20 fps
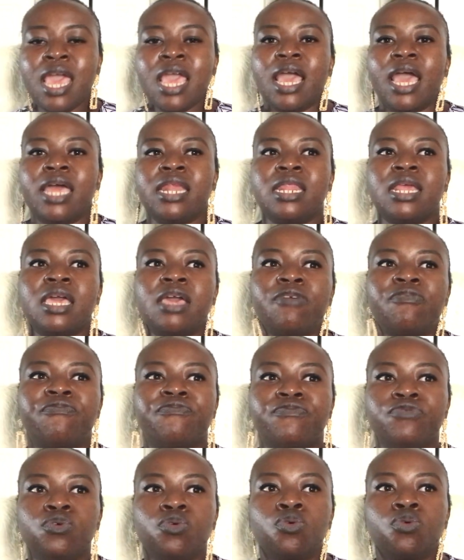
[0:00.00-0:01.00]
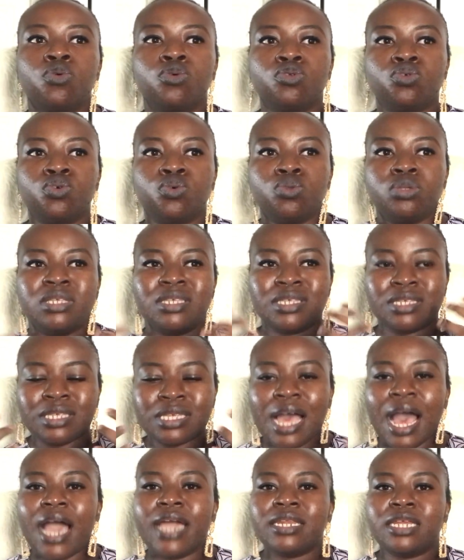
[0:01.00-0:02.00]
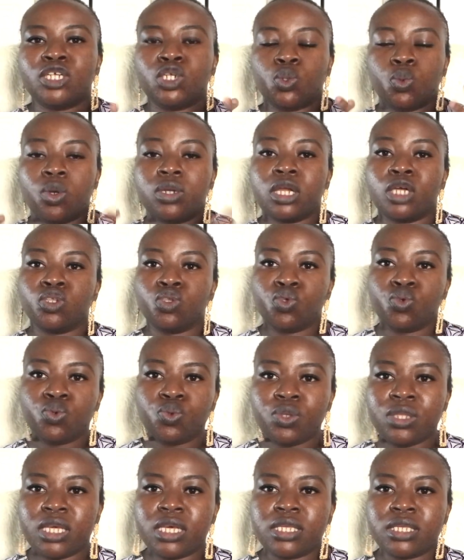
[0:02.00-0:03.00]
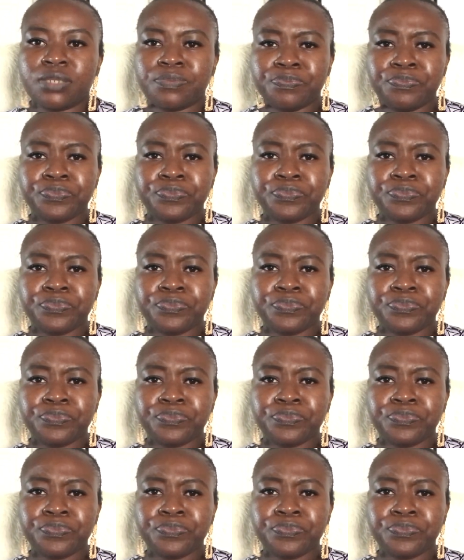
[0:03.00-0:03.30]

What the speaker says: And if you decide that you want to do this,